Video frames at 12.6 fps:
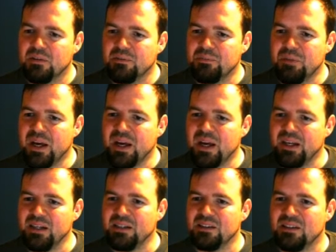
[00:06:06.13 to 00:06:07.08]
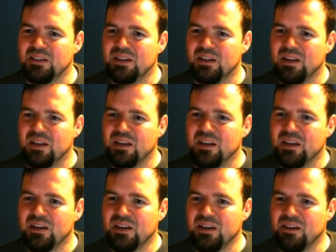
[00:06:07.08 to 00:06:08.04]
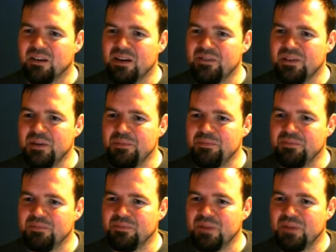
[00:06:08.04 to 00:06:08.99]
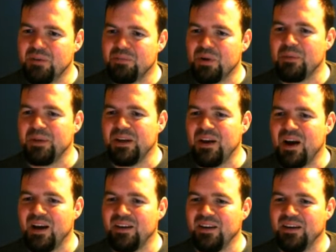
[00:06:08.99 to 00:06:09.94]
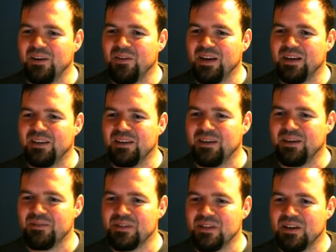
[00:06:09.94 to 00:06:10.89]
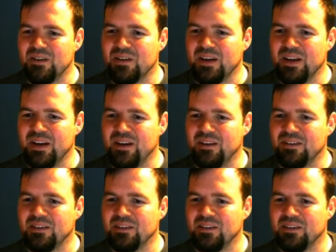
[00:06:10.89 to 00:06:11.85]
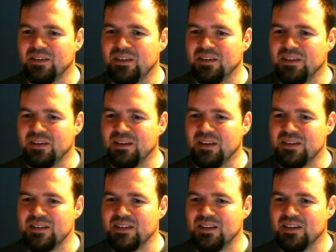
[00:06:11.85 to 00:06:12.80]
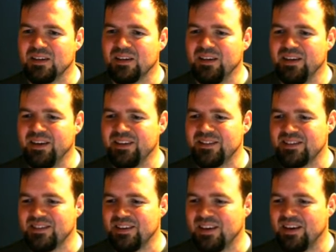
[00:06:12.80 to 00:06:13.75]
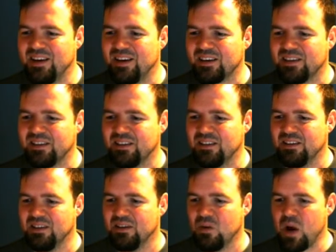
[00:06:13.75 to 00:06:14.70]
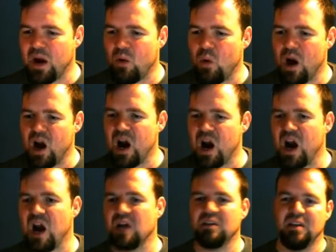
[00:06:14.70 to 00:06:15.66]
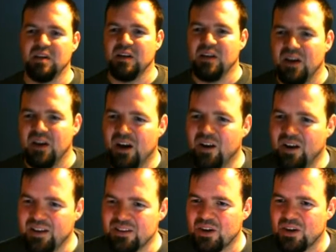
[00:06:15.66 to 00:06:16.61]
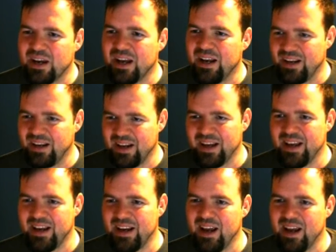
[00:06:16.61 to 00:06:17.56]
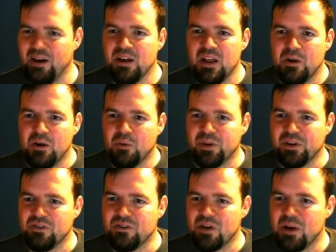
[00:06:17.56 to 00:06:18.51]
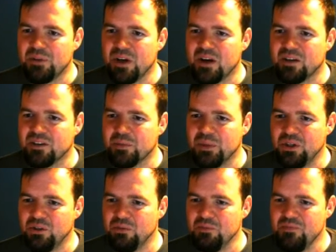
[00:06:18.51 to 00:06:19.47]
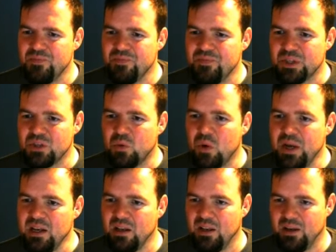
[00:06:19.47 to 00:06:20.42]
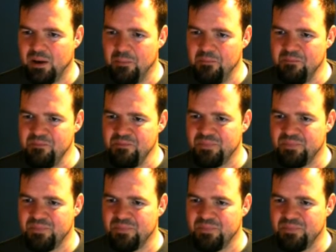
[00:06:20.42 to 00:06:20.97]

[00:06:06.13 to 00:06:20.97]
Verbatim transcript: Bang! Can gravity? Uh, probably not. You know what? I tell you right now. It's stuck. It's stuck. Wah, wah. All right, so I got it. I got it now. We're gonna drop Dr. Boom between them.